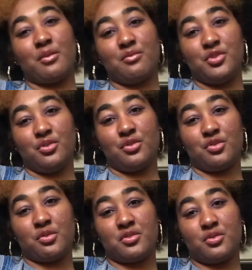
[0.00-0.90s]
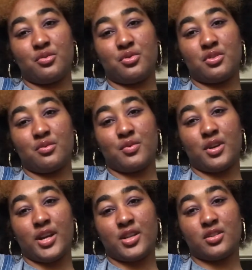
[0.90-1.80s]
New Year's resolution where I
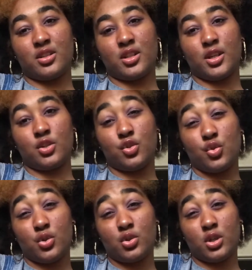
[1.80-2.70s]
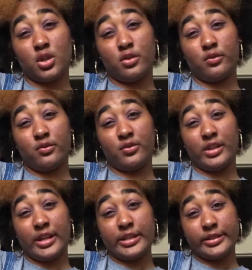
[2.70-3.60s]
actually like do stuff that
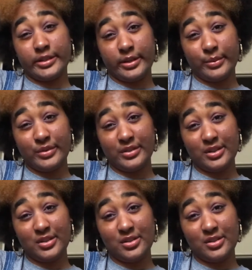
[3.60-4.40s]
I said I was gonna,